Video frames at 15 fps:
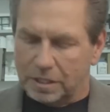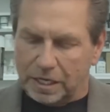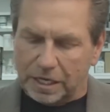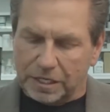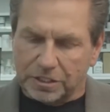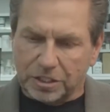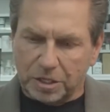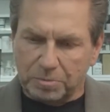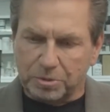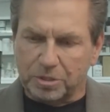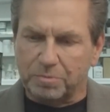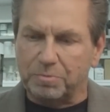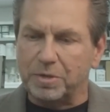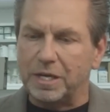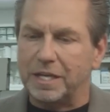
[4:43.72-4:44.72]
And it seems
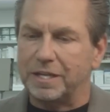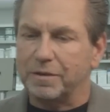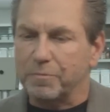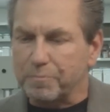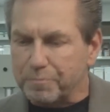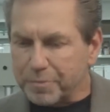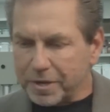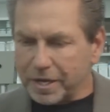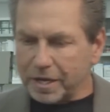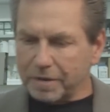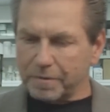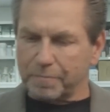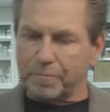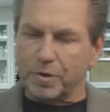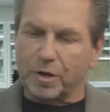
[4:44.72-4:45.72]
to me the
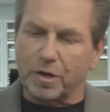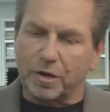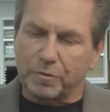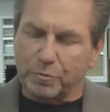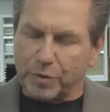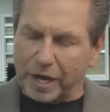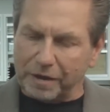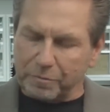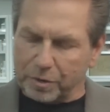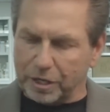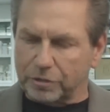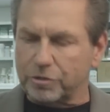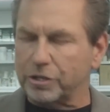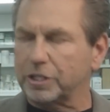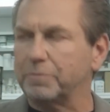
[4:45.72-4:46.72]
big, when I, when I
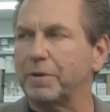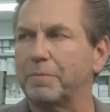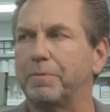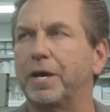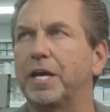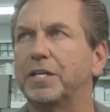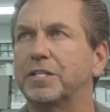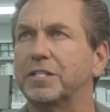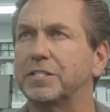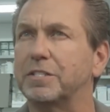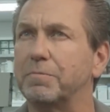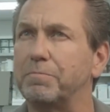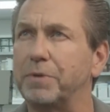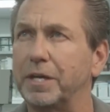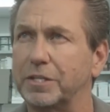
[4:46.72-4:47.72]
talk to my patients,
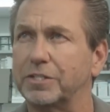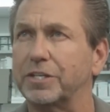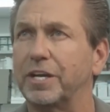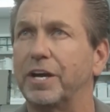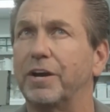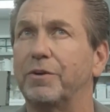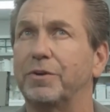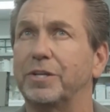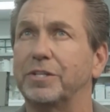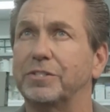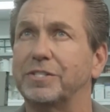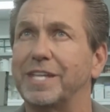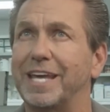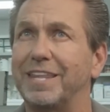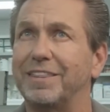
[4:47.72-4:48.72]
the big scare
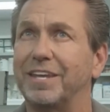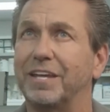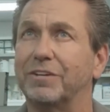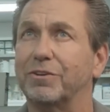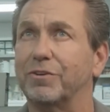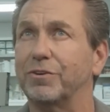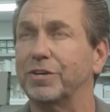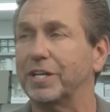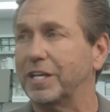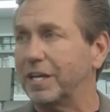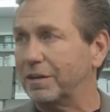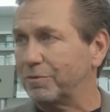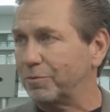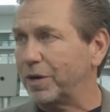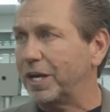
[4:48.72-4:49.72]
is they think they're going to
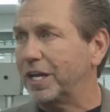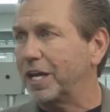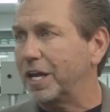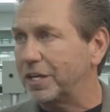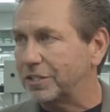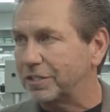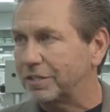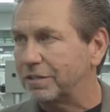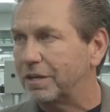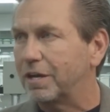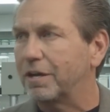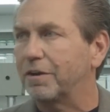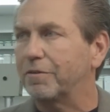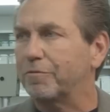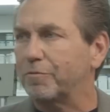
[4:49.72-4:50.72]
get radiation
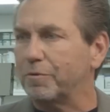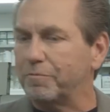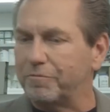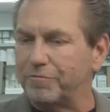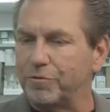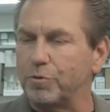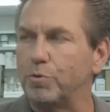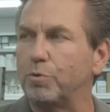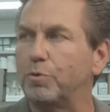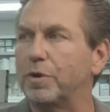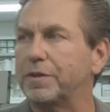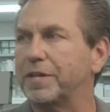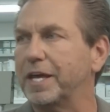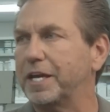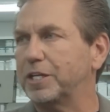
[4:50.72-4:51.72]
from food
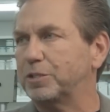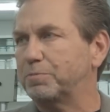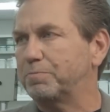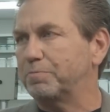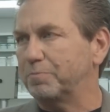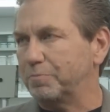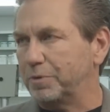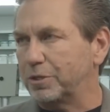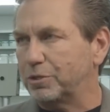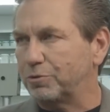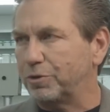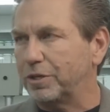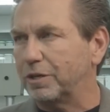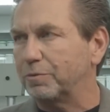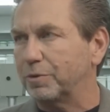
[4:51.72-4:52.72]
that has been
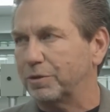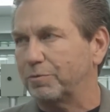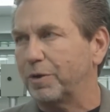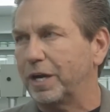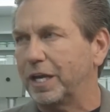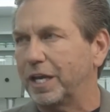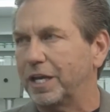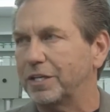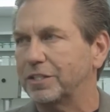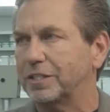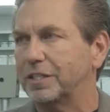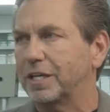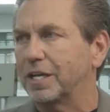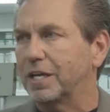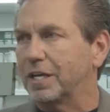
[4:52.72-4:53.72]
treated with radiation.